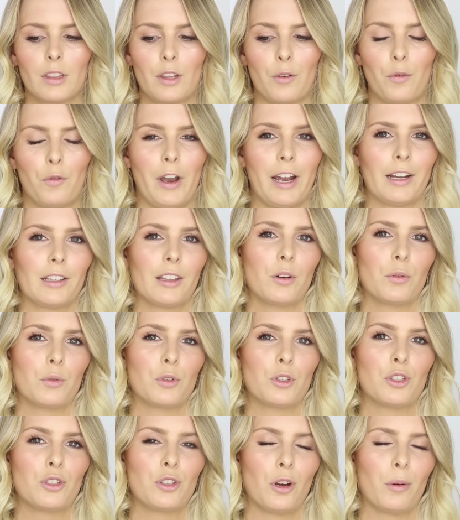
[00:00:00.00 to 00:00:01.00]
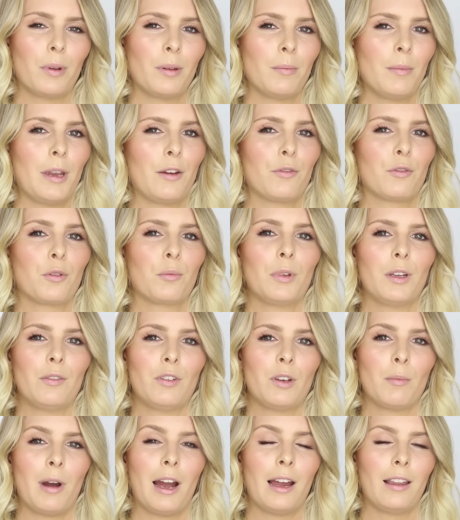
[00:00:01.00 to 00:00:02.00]
the fact that it was stopping me from
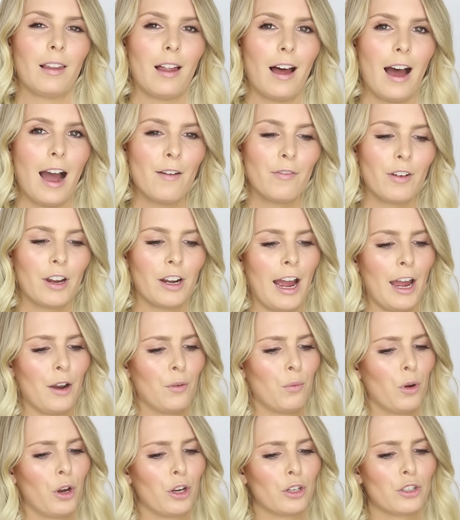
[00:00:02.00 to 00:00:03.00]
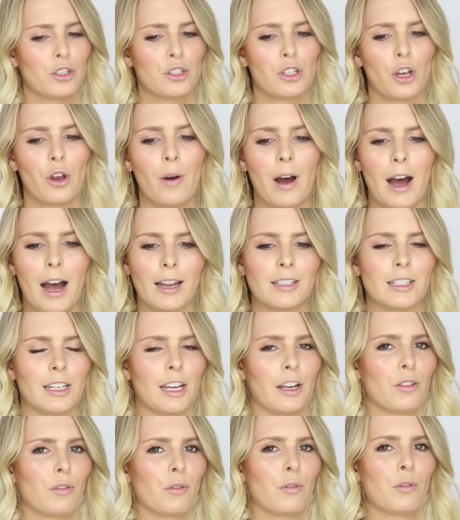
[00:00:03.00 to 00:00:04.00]
living my life, and I had worked so hard to
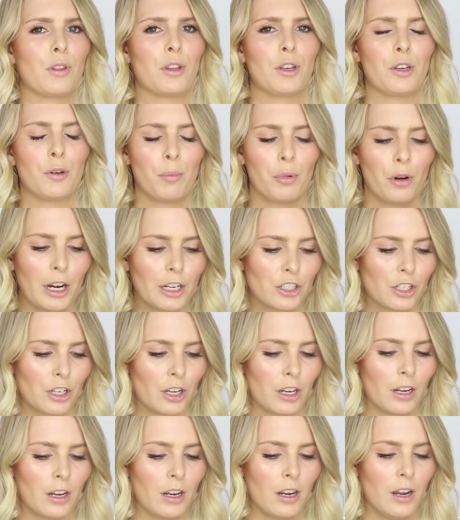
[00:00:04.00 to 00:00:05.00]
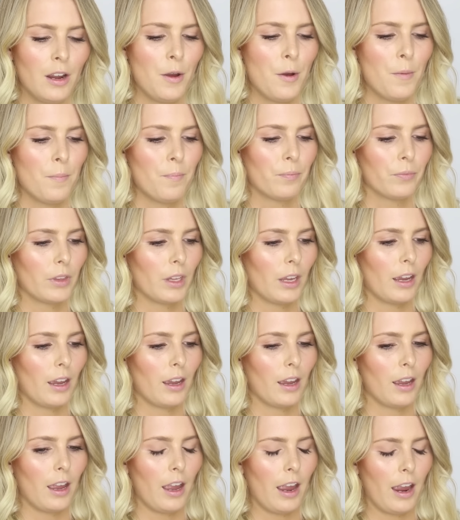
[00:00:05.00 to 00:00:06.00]
get through the depression
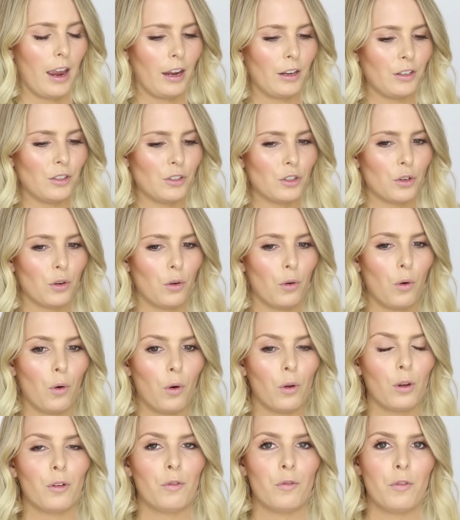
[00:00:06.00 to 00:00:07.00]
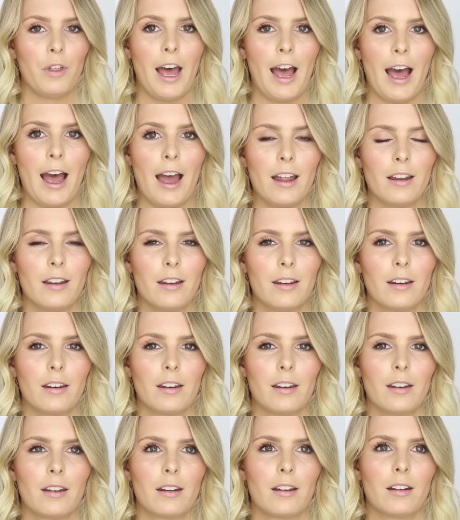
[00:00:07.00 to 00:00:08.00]
and all of that,
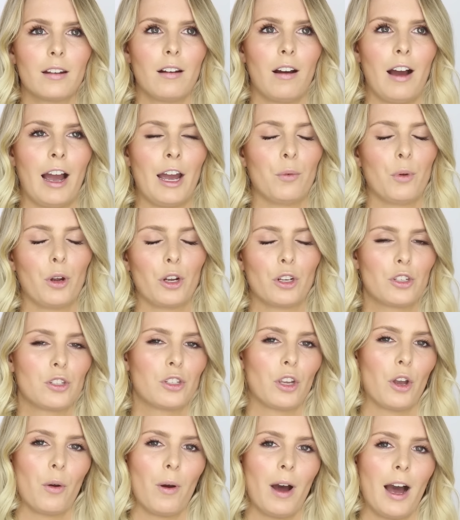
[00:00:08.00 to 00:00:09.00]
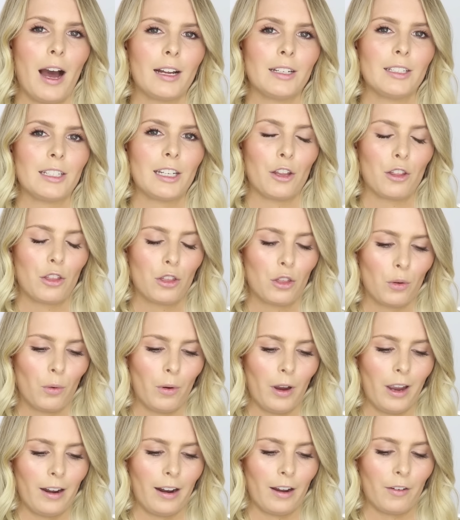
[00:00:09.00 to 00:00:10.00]
I had worked so hard to get
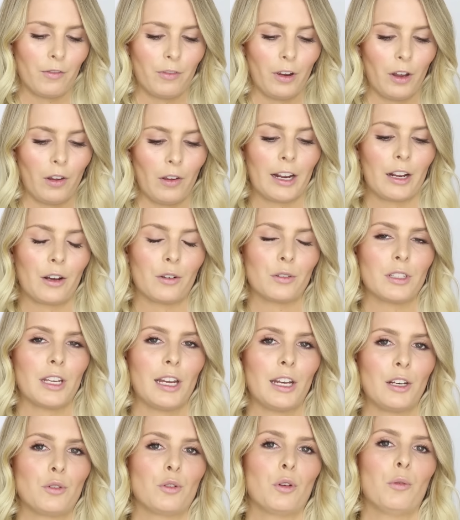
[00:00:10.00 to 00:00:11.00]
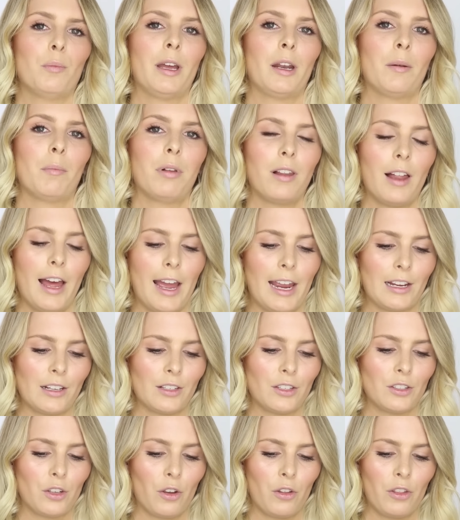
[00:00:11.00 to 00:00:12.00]
through it, and I felt like I was getting to a better
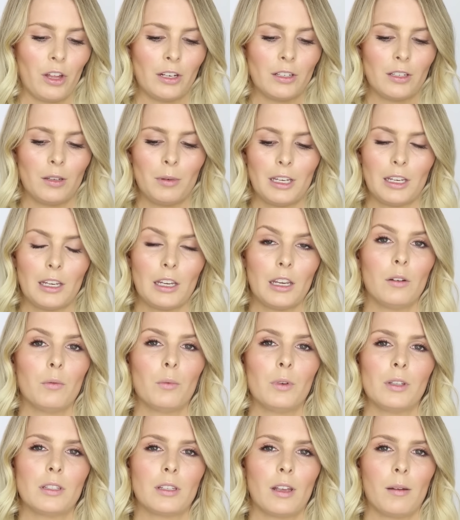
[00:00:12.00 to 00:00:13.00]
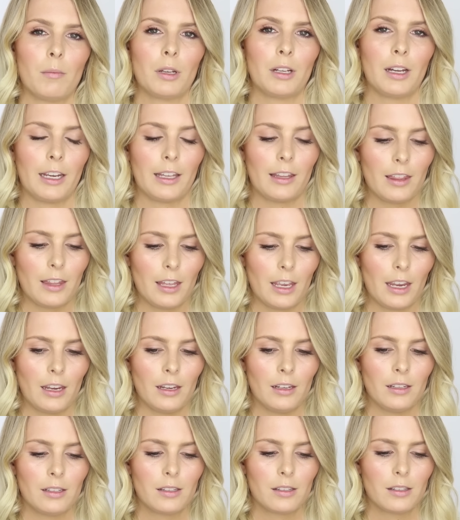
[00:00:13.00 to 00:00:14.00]
place. So then to be hit with something like
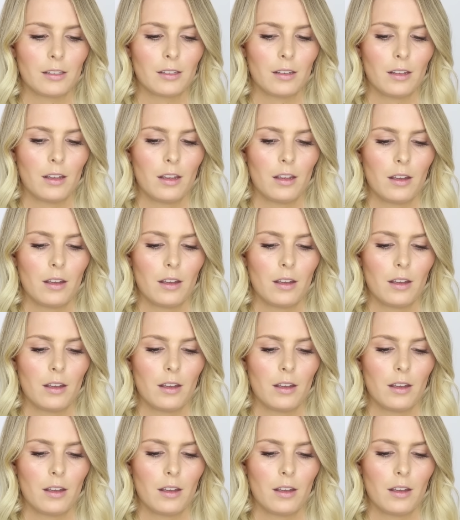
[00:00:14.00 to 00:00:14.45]
this,